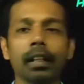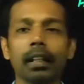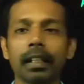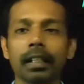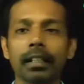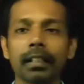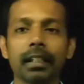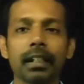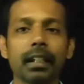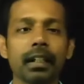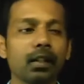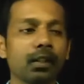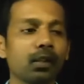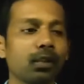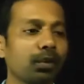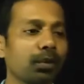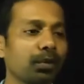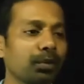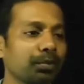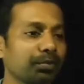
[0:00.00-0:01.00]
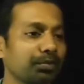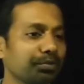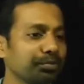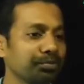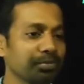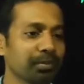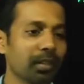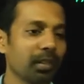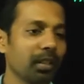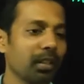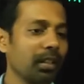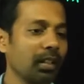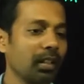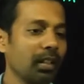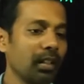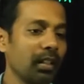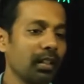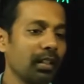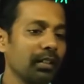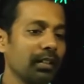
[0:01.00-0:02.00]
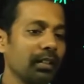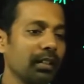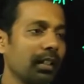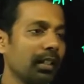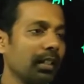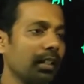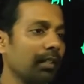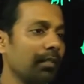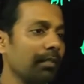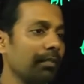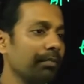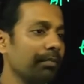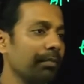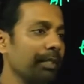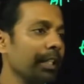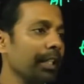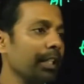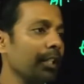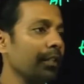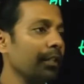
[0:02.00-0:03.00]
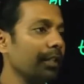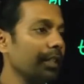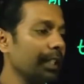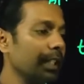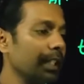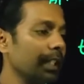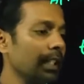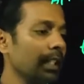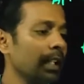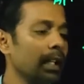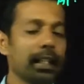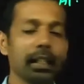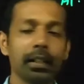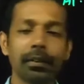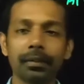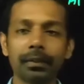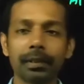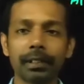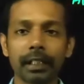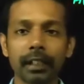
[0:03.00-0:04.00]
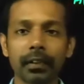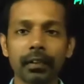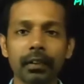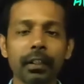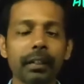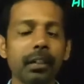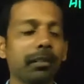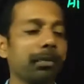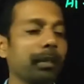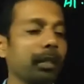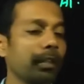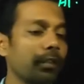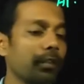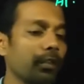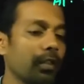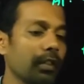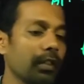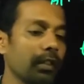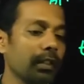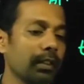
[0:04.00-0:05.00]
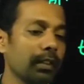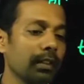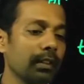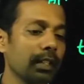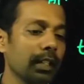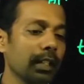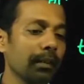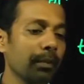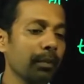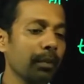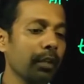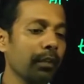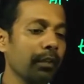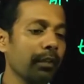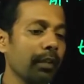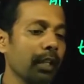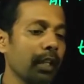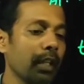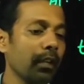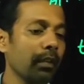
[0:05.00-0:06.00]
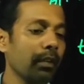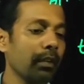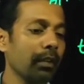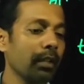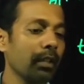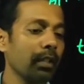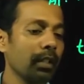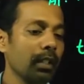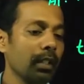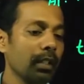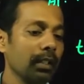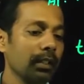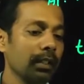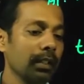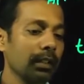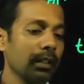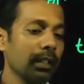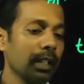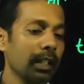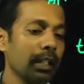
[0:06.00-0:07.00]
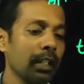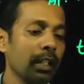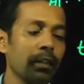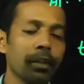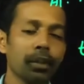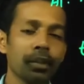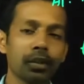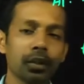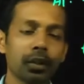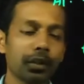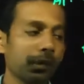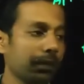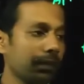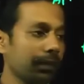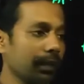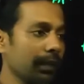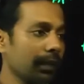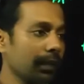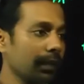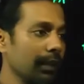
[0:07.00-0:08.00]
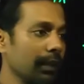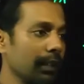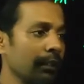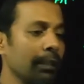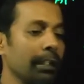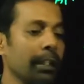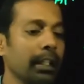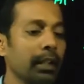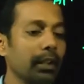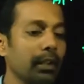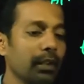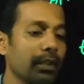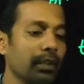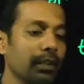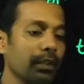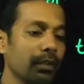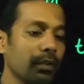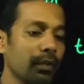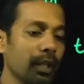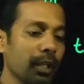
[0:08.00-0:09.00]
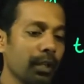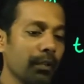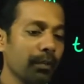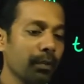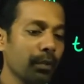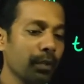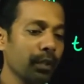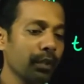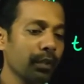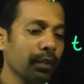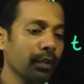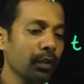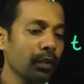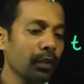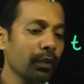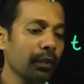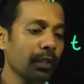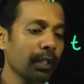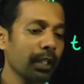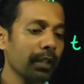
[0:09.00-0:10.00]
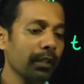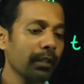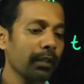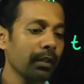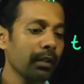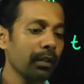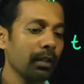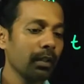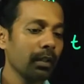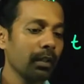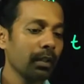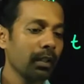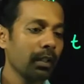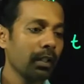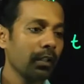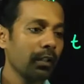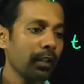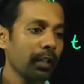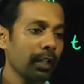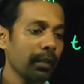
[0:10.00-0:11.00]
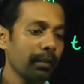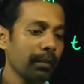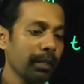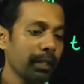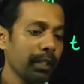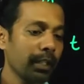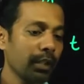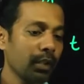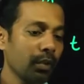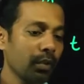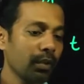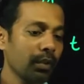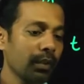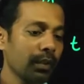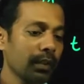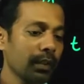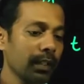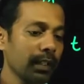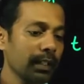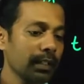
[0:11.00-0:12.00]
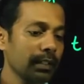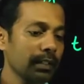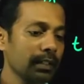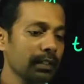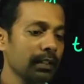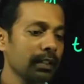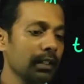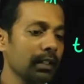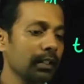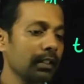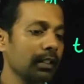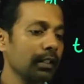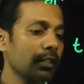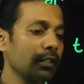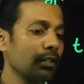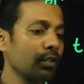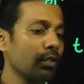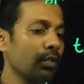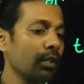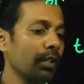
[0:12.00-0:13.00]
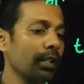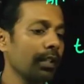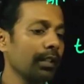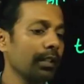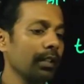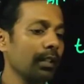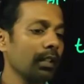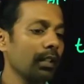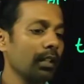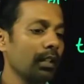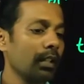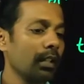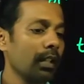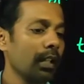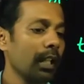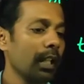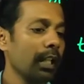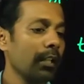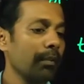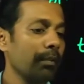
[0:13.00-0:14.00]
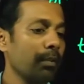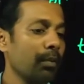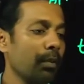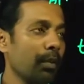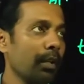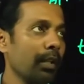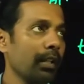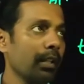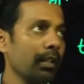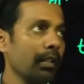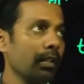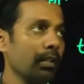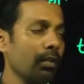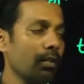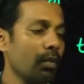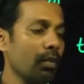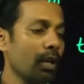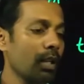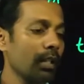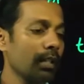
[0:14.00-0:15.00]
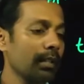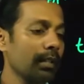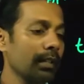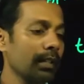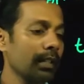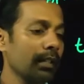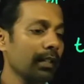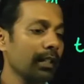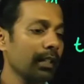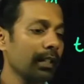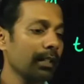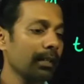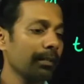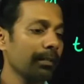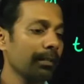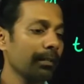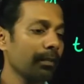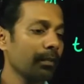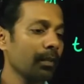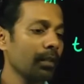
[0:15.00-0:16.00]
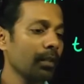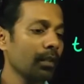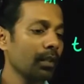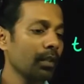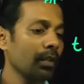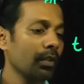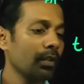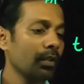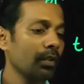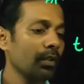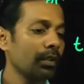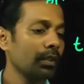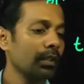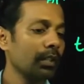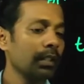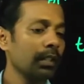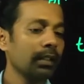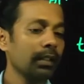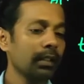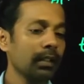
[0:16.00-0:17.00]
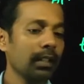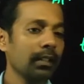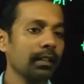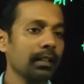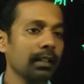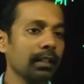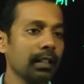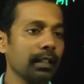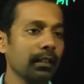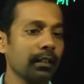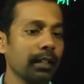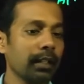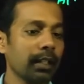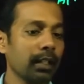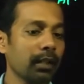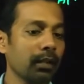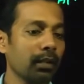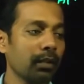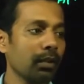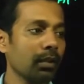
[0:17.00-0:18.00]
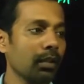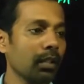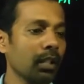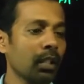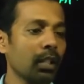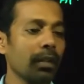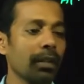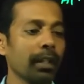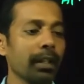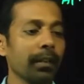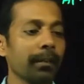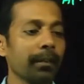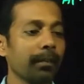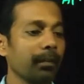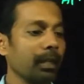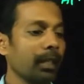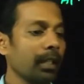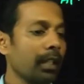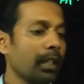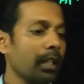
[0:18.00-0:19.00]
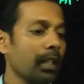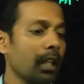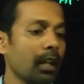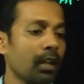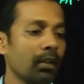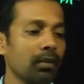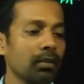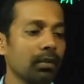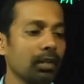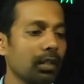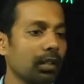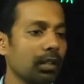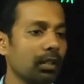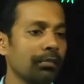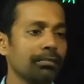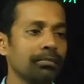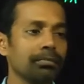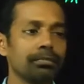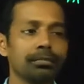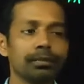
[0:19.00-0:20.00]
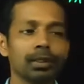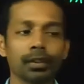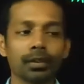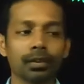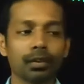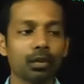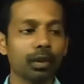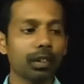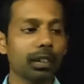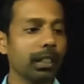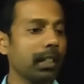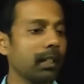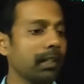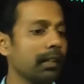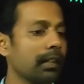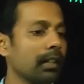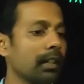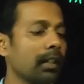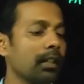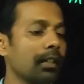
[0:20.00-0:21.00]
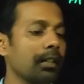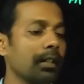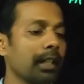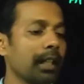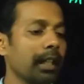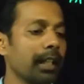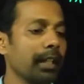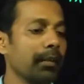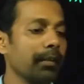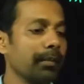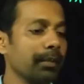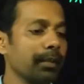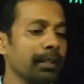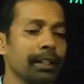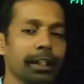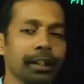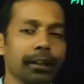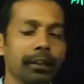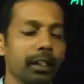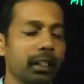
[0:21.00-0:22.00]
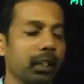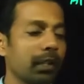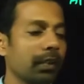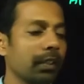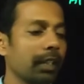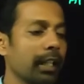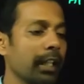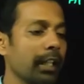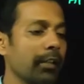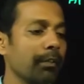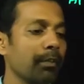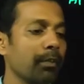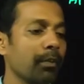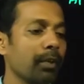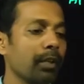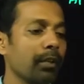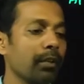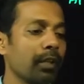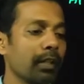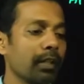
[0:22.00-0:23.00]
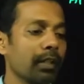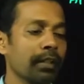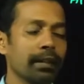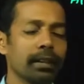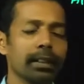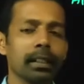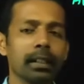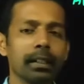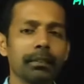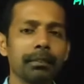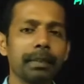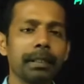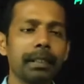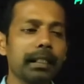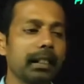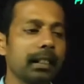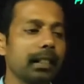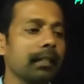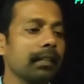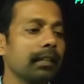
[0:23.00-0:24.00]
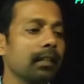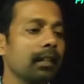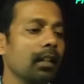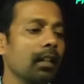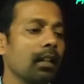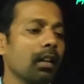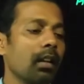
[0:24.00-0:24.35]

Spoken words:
like that. So the mean of D I have calculated before, this is 3.5. the standard deviation of this D value is 1.05. divide by root 6, the score is 8.17. so this is the t value. Okay, now the score is the t value is 8.17. that means